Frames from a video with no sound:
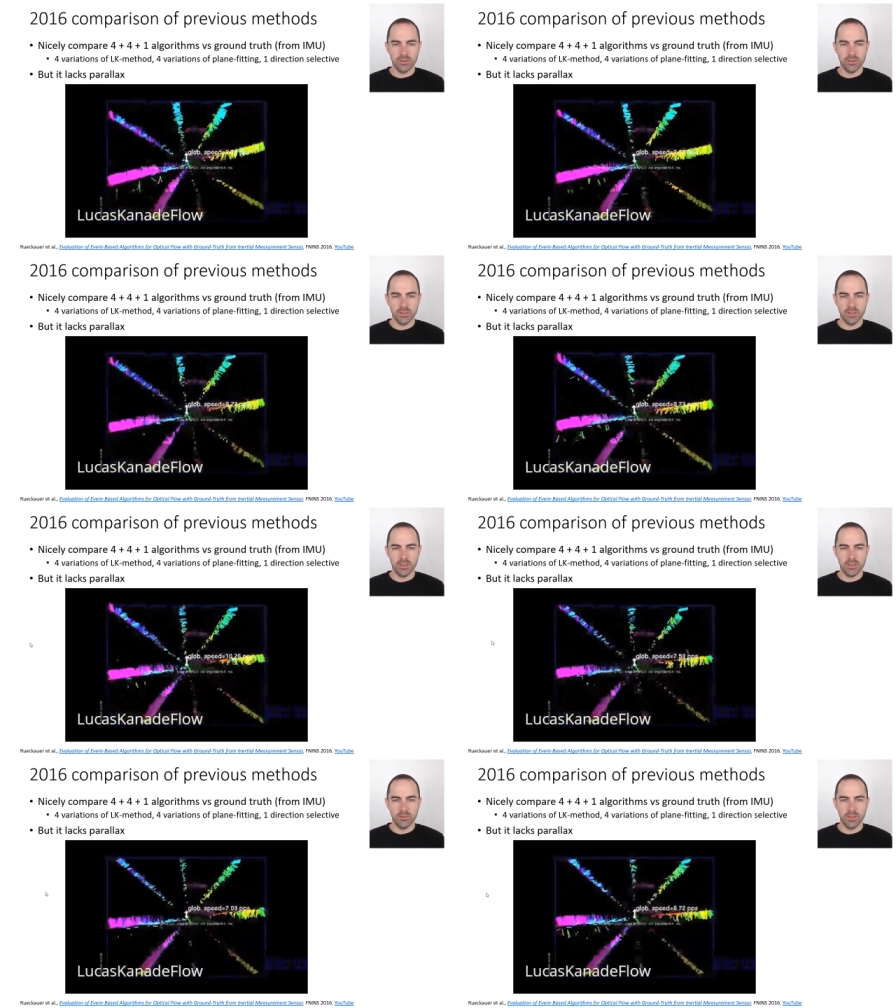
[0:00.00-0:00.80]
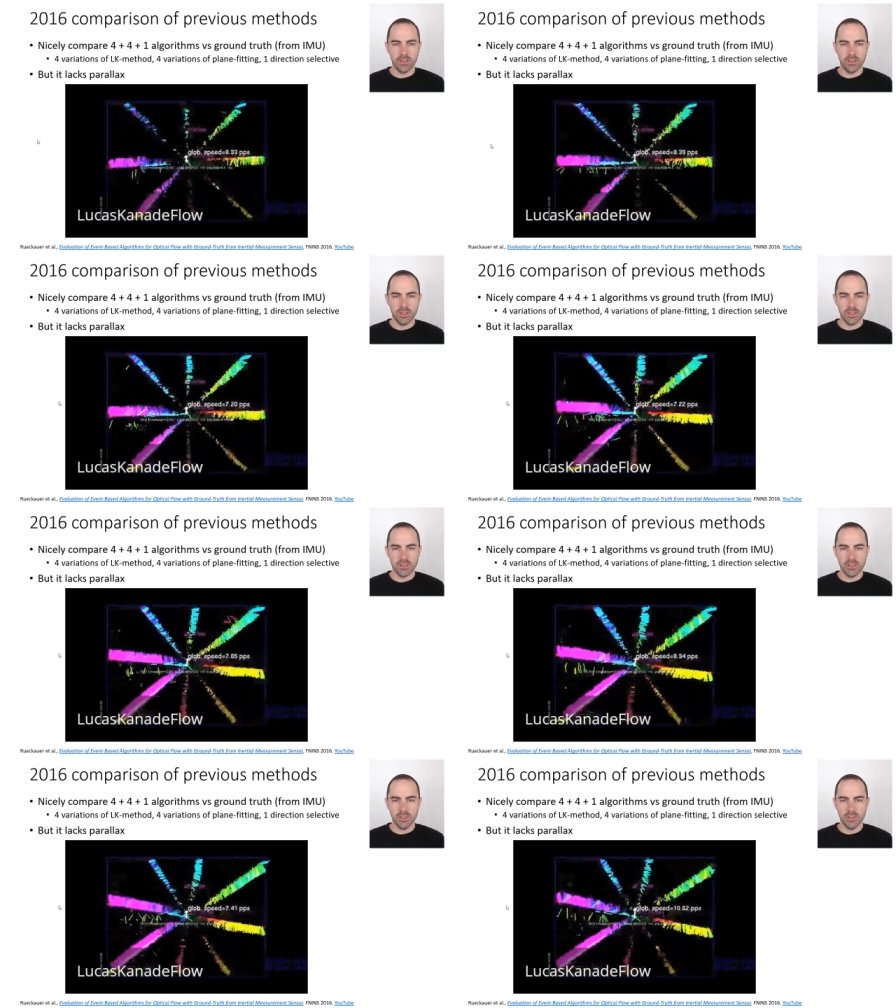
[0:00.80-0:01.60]
you see quite
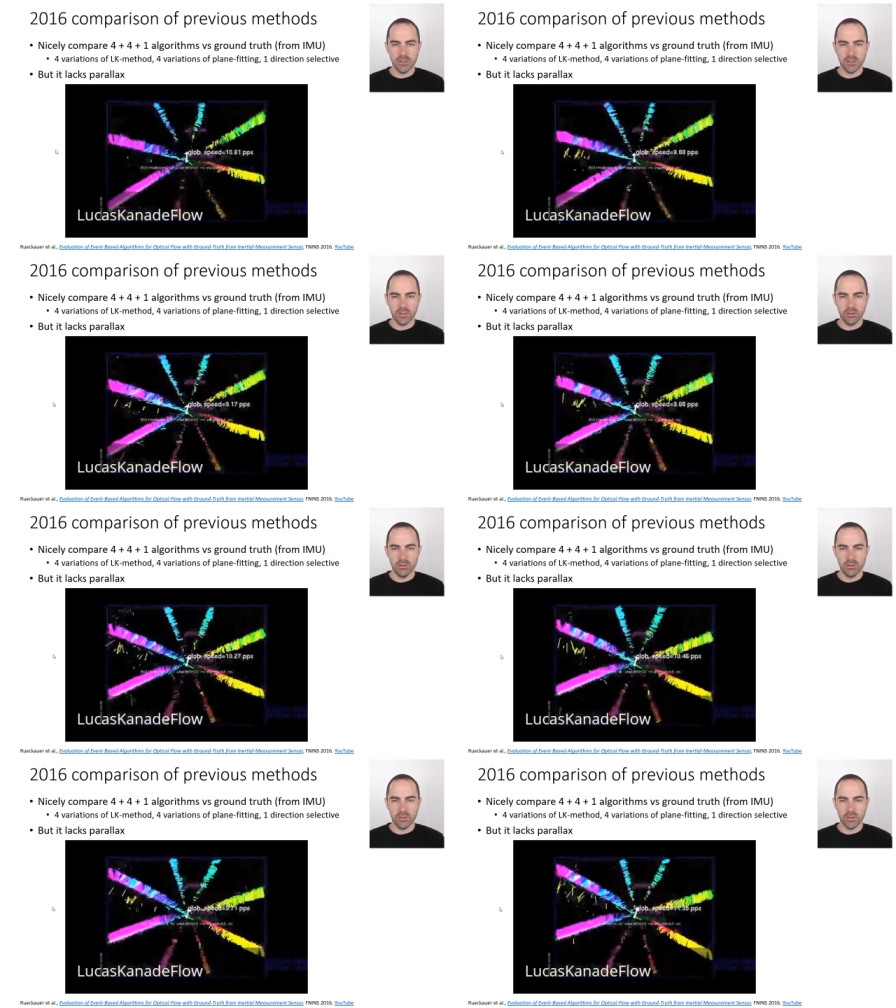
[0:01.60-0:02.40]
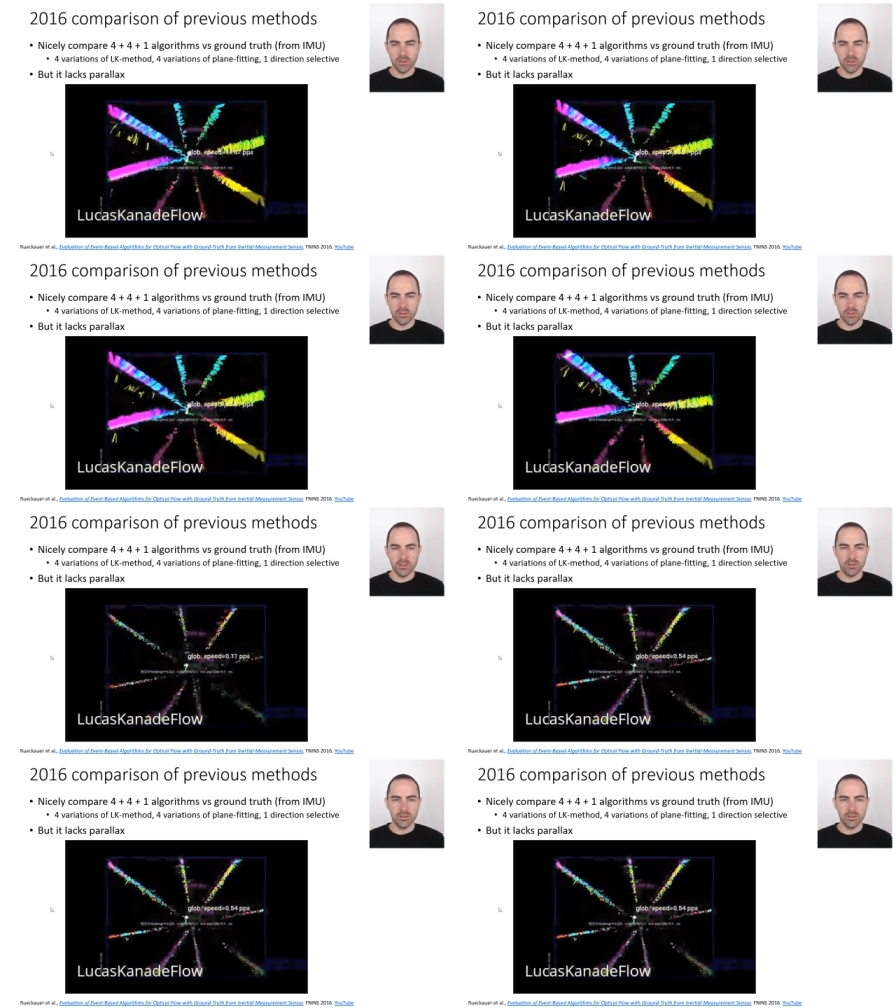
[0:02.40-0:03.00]
nicely the colors uh,